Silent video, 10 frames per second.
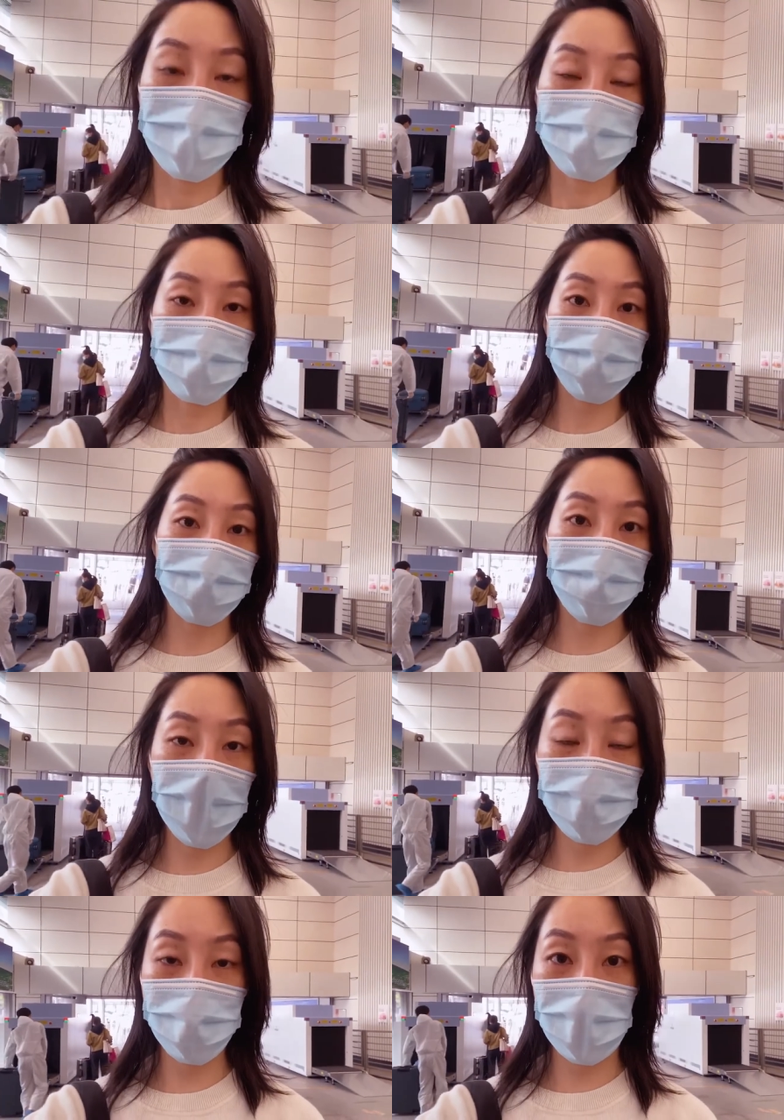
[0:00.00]
So
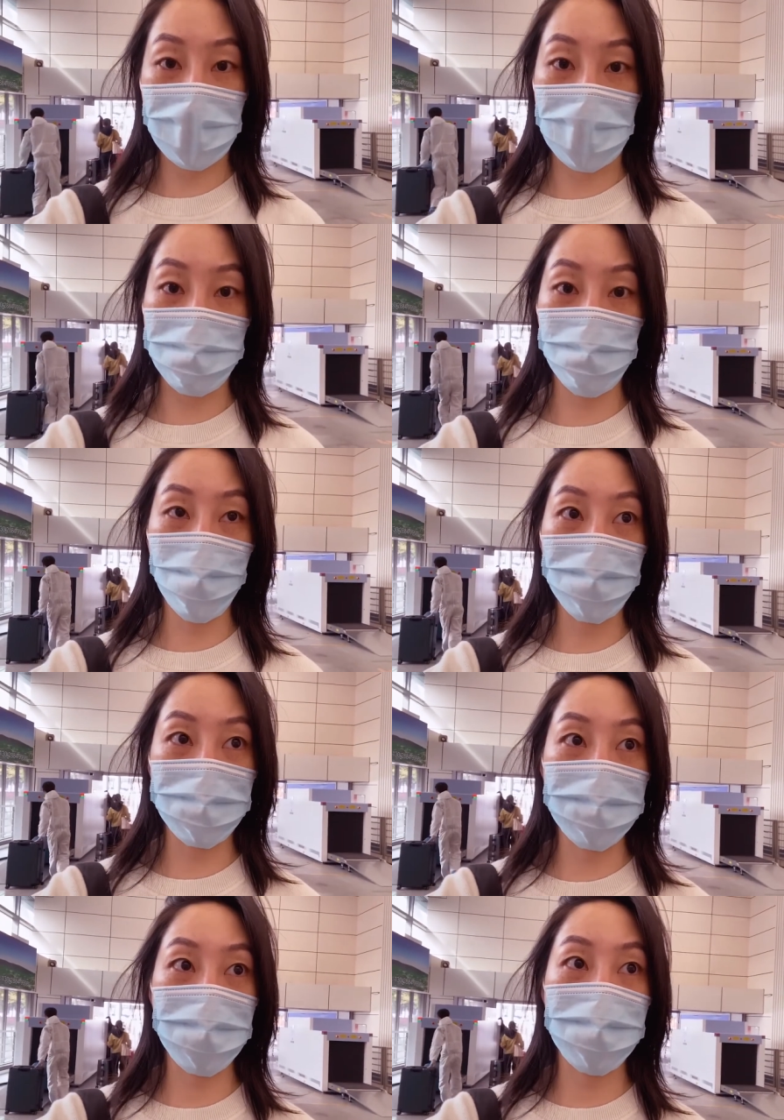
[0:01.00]
compared to when I came in
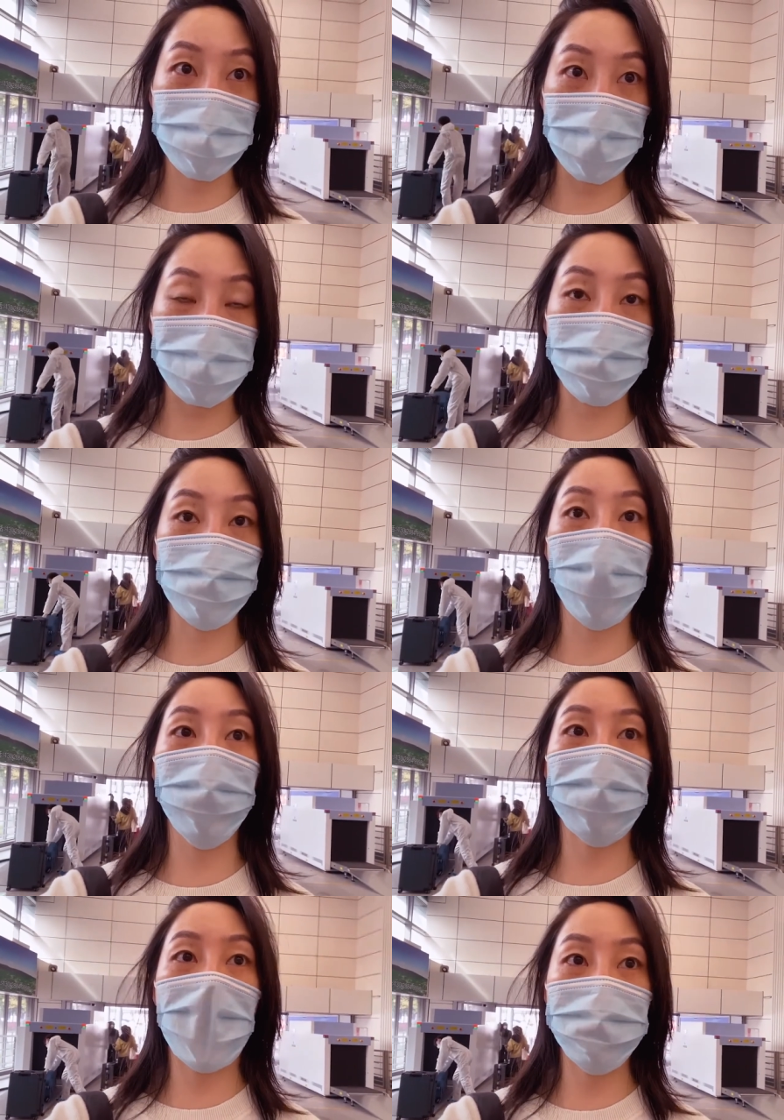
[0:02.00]
August, it was like
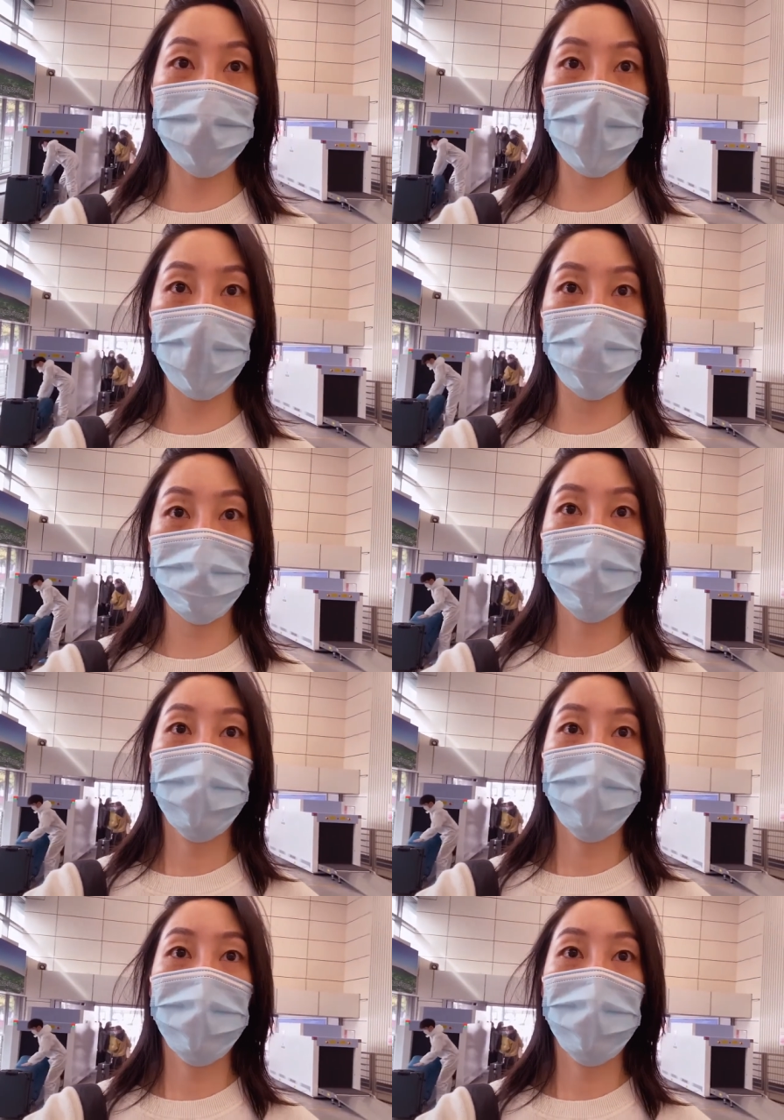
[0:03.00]
totally empty.